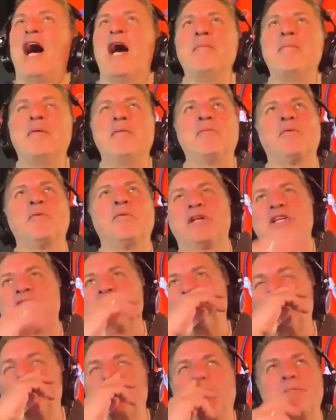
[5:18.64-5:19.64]
remember when
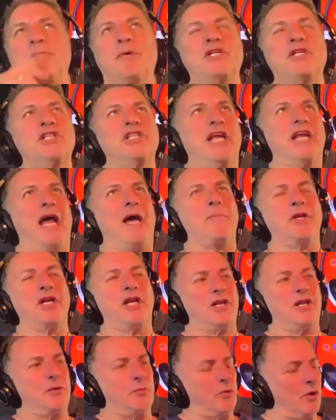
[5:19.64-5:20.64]
we put Shabbat
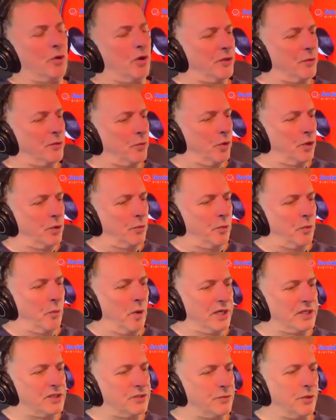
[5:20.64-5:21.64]
together, we were on the road and we
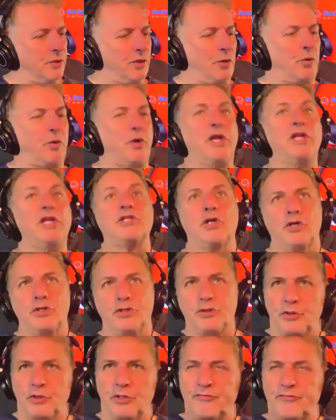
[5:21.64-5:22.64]
wanted to increase our
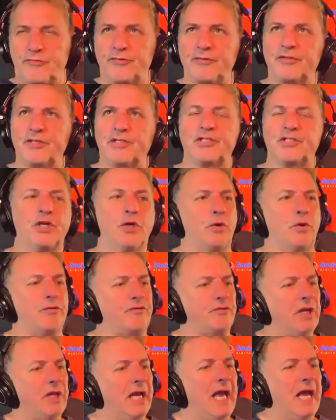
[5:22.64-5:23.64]
sort of show of,
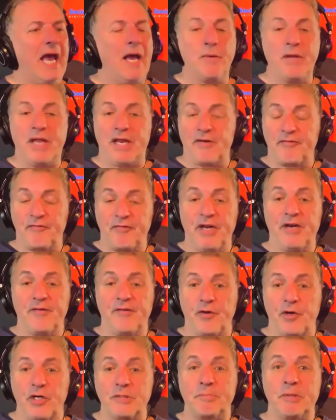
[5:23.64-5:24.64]
and we had a friend
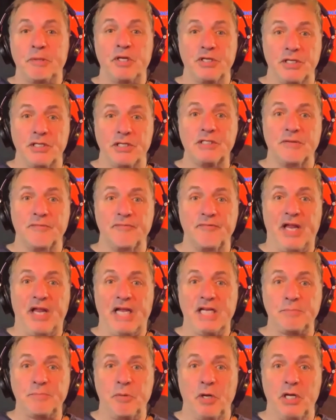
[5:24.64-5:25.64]
of ours build us some
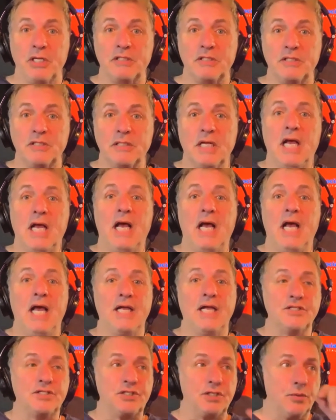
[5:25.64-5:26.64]
flash pots.
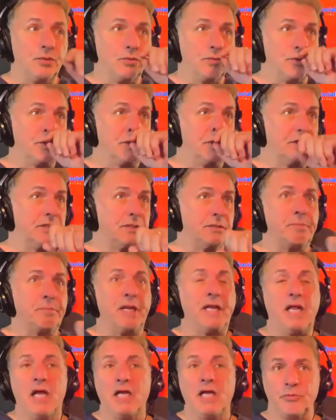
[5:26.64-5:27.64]
And so
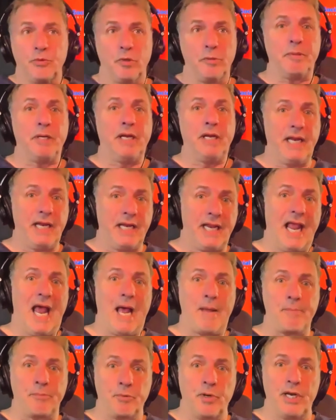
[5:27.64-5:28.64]
because we were playing
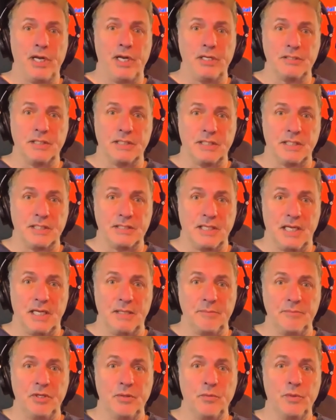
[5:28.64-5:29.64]
cabarets at the
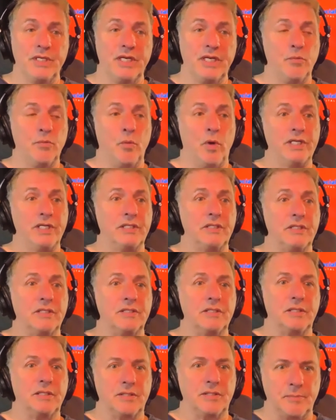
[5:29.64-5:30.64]
time, we didn't want
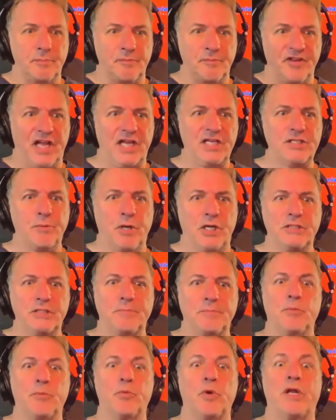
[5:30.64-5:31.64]
the, the flash pots to
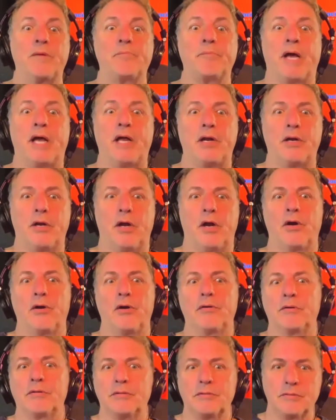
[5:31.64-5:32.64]
be run by
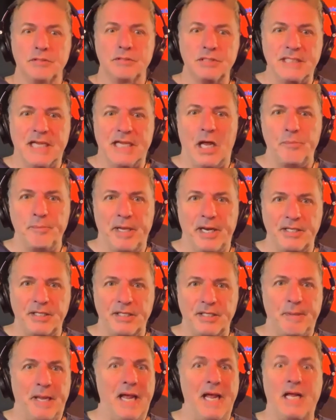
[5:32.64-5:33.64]
our sound man at
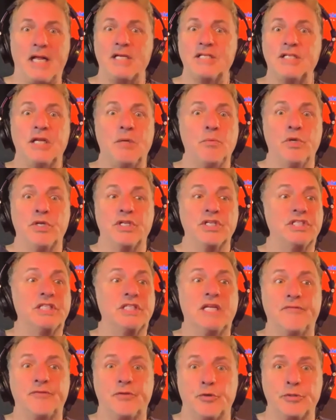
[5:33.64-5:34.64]
the back because he wouldn't
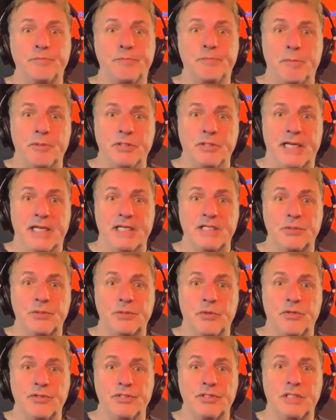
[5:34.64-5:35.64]
see if there was people dancing
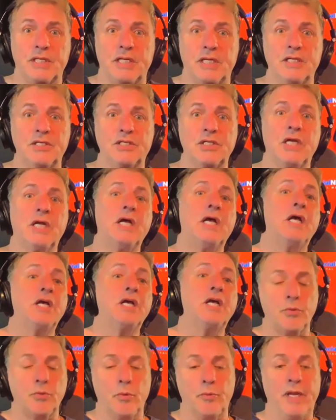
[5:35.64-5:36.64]
on the stage.
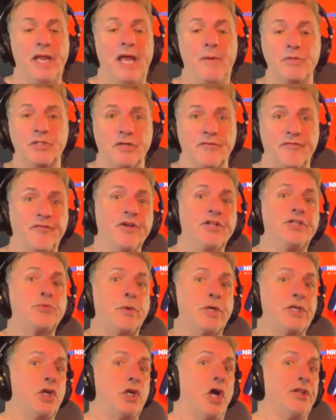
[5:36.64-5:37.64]
So what we had was a mm. foot
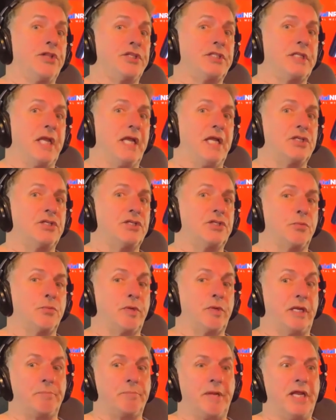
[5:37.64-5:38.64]
switch on the stage so we
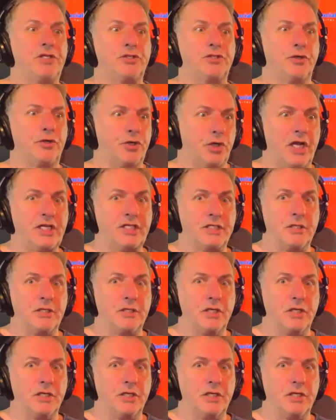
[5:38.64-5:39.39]
could make sure, sure not, yeah.